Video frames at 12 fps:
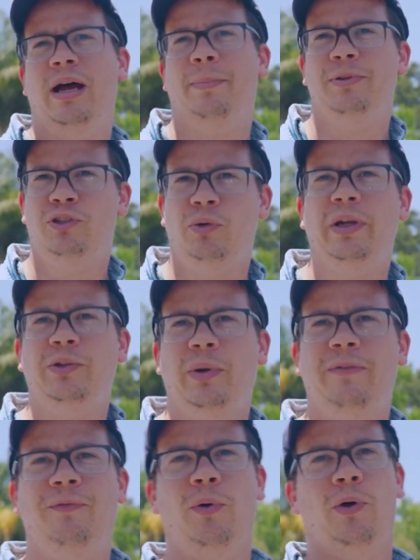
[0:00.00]
up. It's
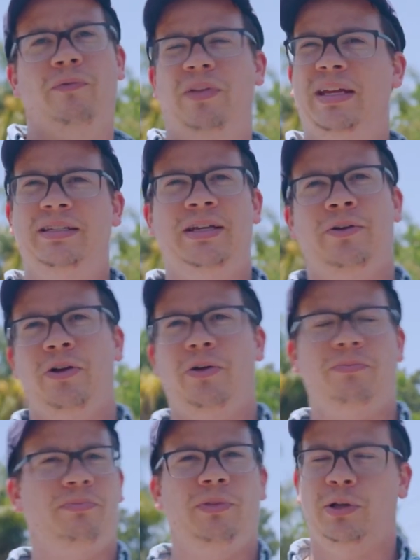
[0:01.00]
2024. The
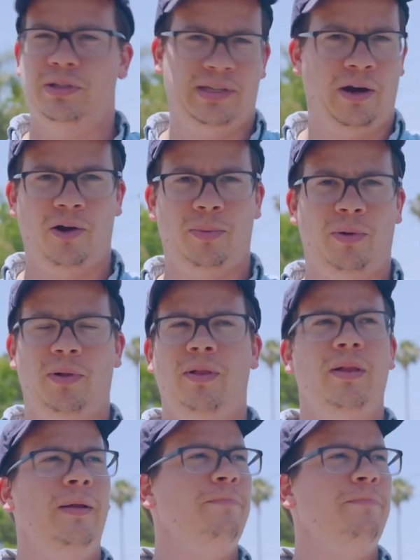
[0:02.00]
interior looks terrible.